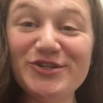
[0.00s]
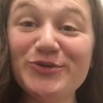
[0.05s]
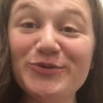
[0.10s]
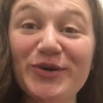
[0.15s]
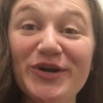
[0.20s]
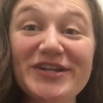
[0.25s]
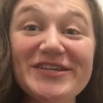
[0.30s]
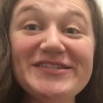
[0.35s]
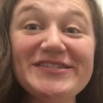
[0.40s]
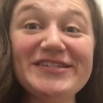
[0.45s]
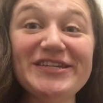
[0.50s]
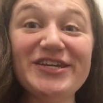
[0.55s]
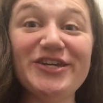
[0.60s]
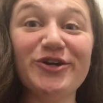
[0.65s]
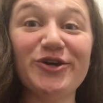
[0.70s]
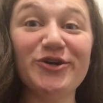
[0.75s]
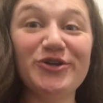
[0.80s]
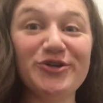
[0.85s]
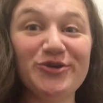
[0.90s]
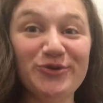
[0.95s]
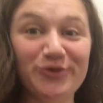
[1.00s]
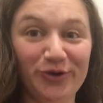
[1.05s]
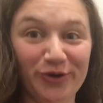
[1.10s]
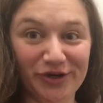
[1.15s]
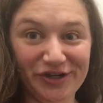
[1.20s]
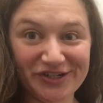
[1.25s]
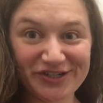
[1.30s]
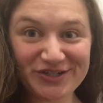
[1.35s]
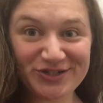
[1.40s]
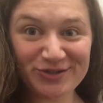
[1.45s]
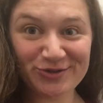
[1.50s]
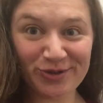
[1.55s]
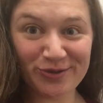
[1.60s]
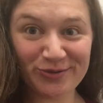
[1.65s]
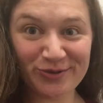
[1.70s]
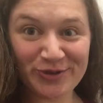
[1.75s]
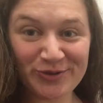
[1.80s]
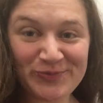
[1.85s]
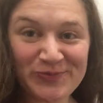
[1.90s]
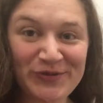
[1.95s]
you want to see your new orchestra
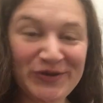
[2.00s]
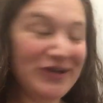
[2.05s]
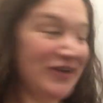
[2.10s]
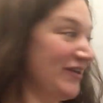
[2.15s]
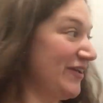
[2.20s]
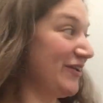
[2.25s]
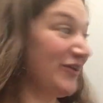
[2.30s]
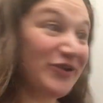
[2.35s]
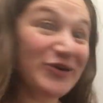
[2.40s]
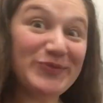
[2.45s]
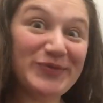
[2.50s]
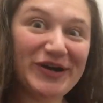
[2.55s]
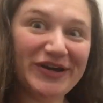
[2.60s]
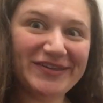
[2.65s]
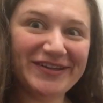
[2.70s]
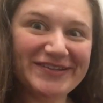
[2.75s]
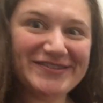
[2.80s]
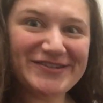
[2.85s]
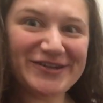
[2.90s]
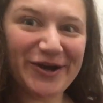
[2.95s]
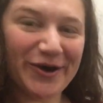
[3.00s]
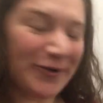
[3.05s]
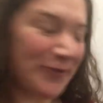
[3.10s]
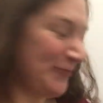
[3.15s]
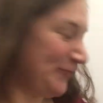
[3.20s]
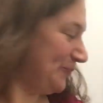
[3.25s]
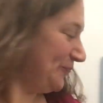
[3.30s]
room? Come on, let's go.